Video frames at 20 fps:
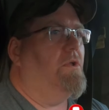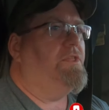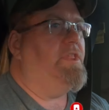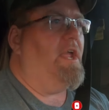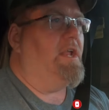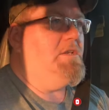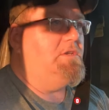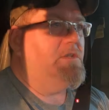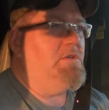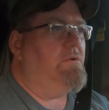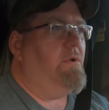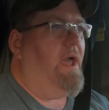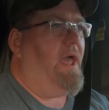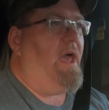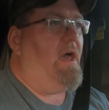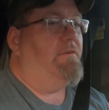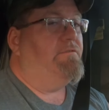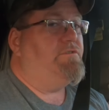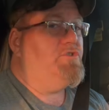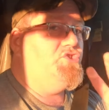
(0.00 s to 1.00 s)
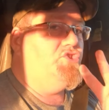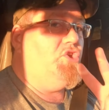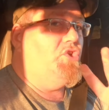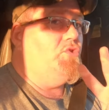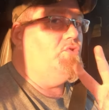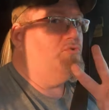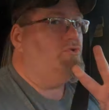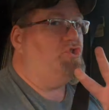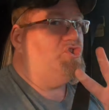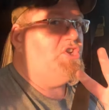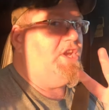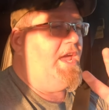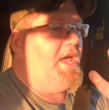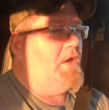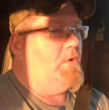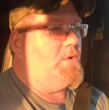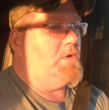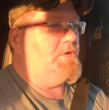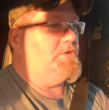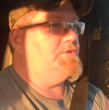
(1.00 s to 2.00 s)
they do have two
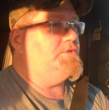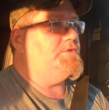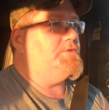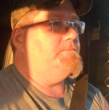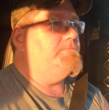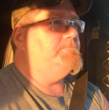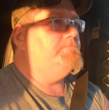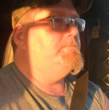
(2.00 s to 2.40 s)
showers.